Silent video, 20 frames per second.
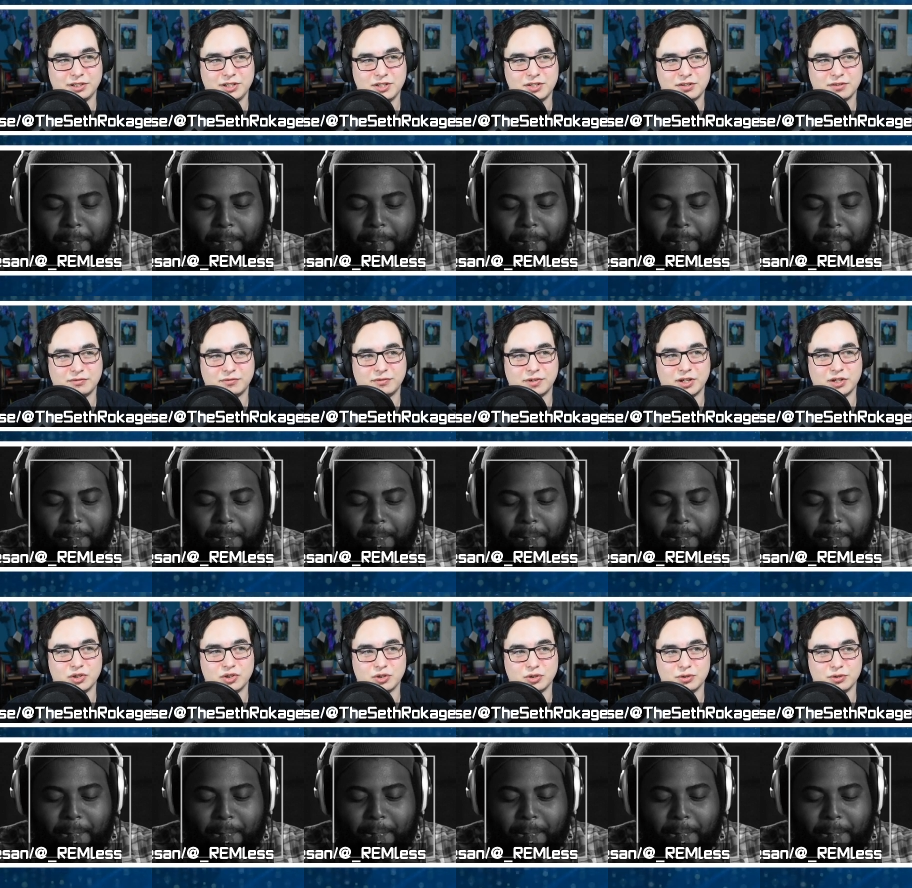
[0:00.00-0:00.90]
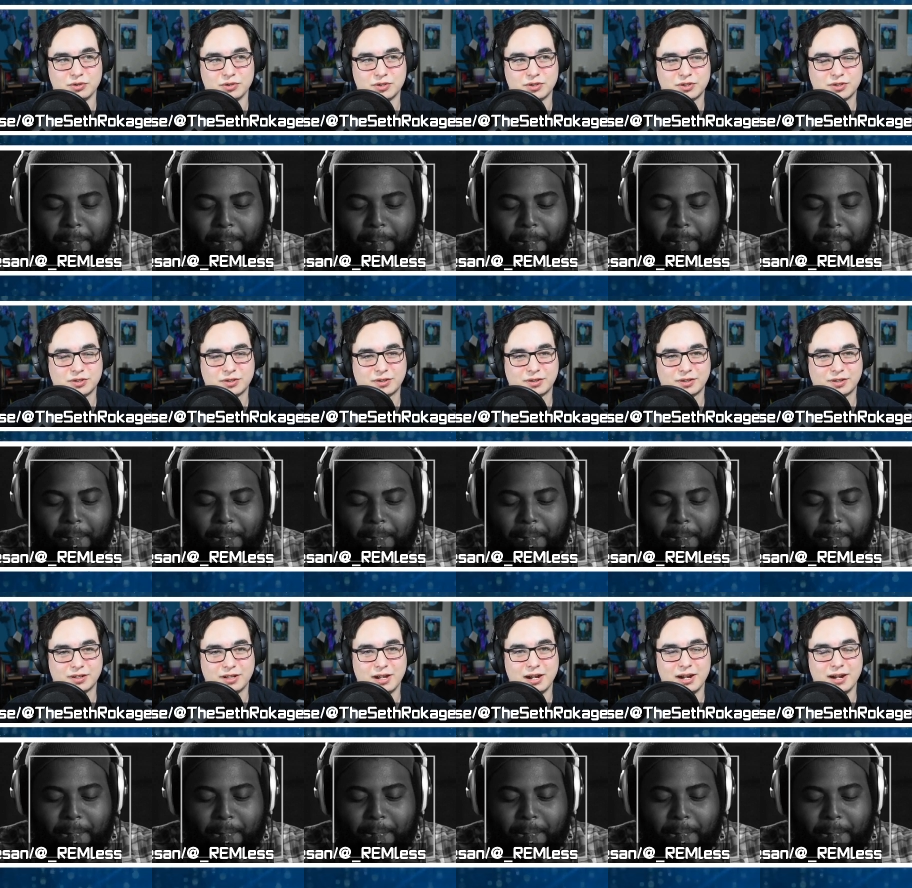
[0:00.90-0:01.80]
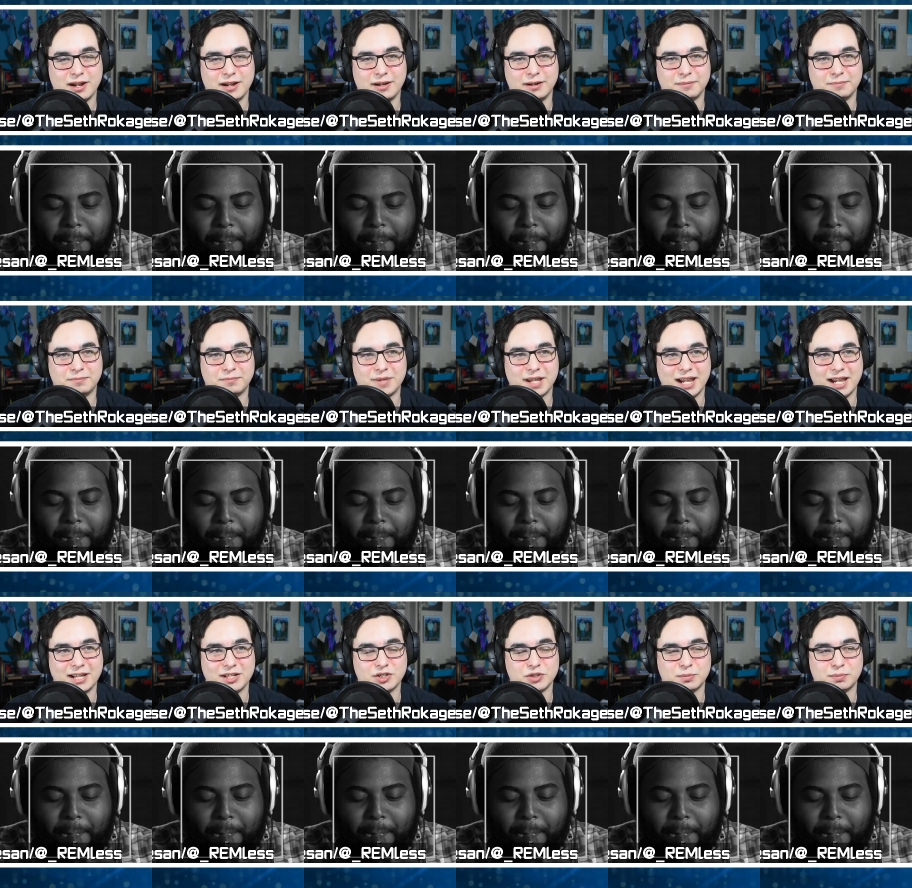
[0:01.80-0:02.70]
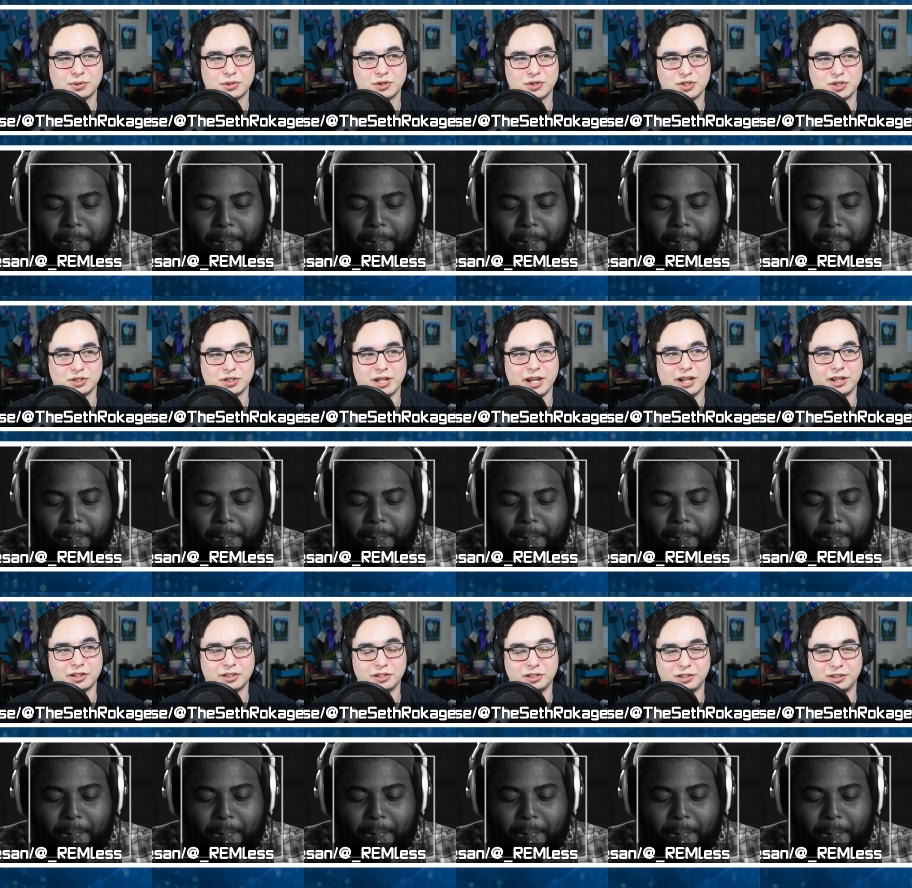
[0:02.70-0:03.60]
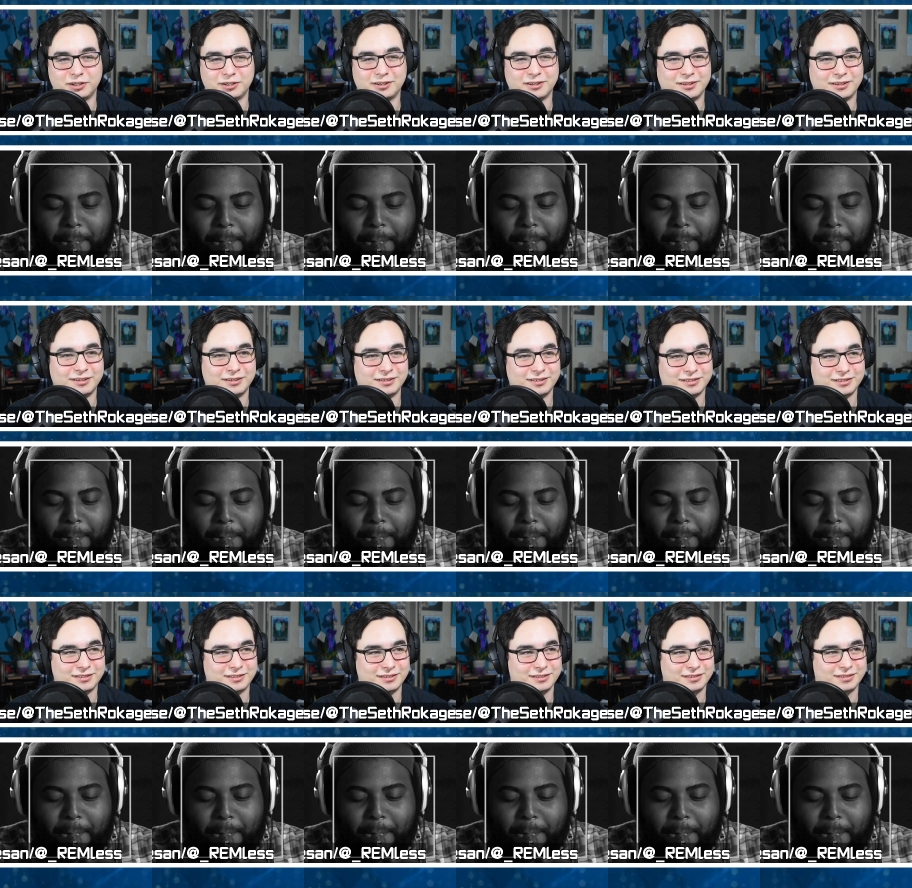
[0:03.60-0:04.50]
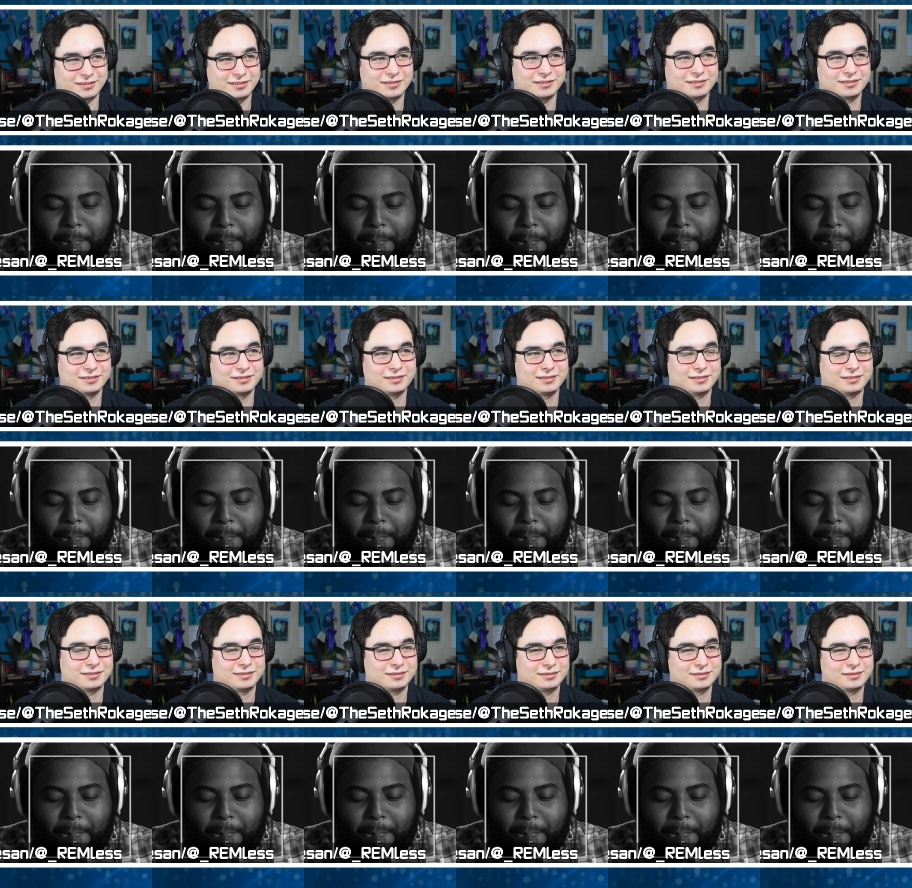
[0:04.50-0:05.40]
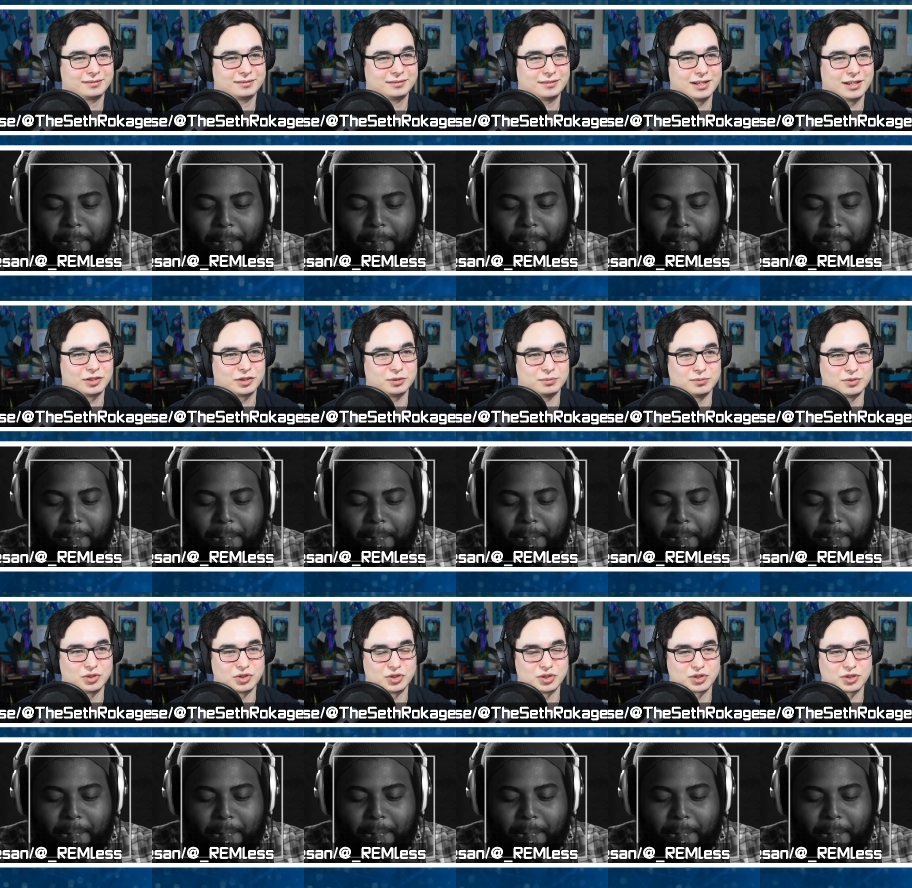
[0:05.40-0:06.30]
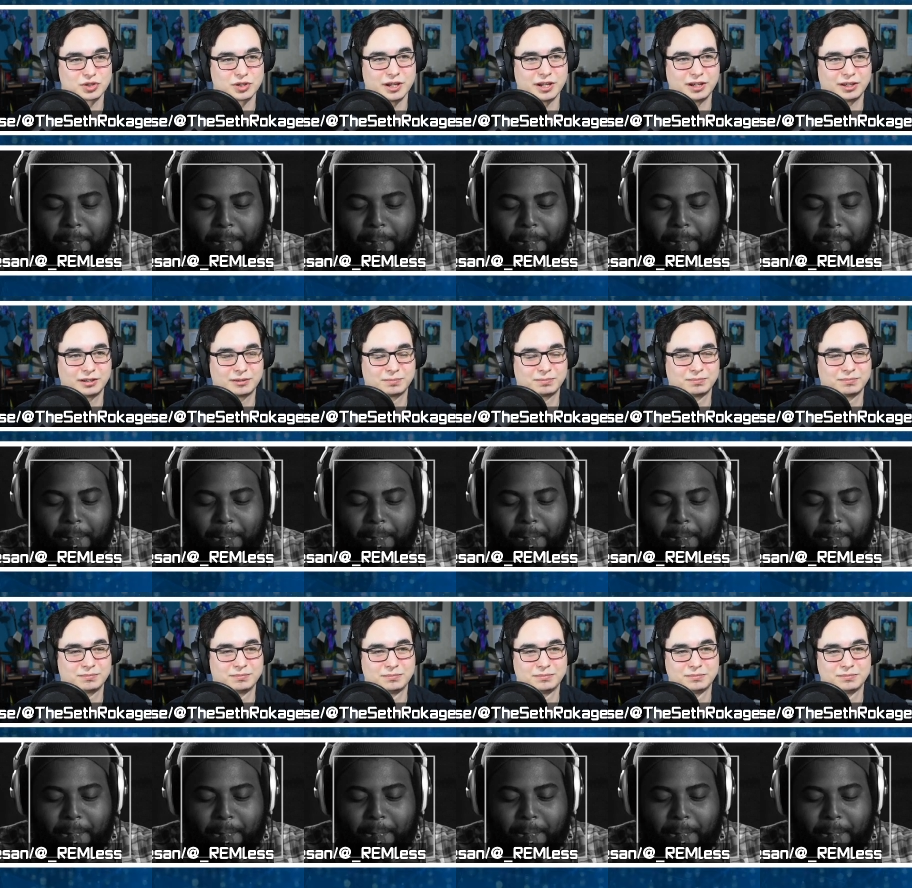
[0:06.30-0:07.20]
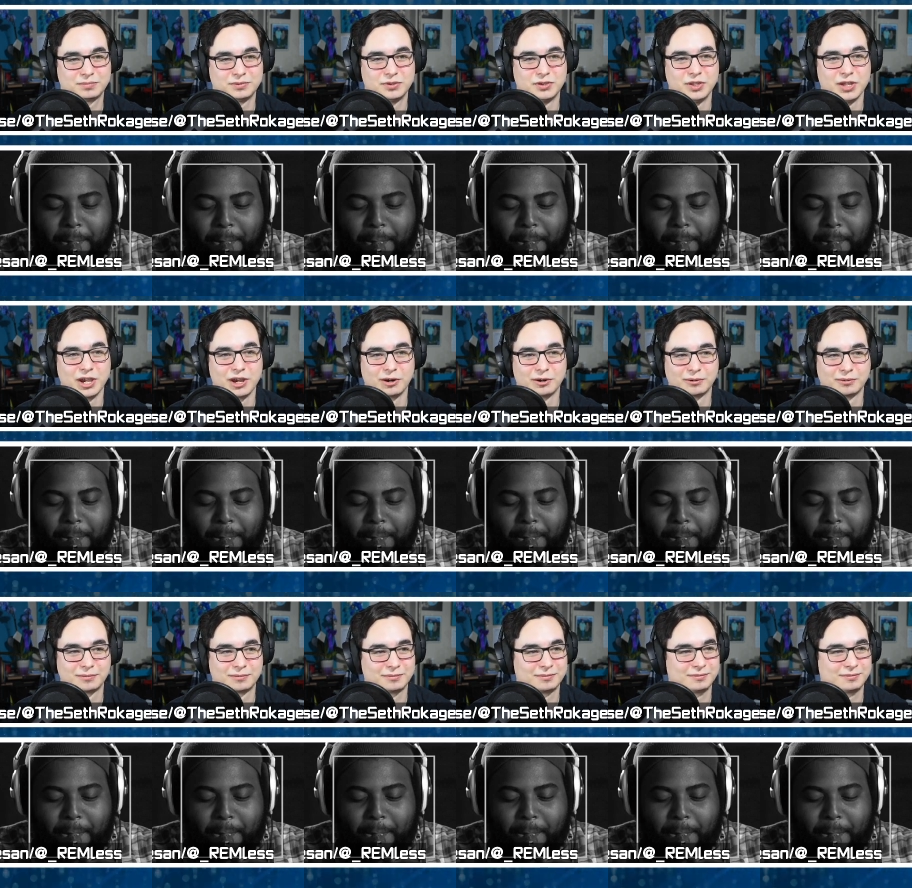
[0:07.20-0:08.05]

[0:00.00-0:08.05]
Speaker 1: least Avengers uh, has a personality. Yeah. Anthem is just like there.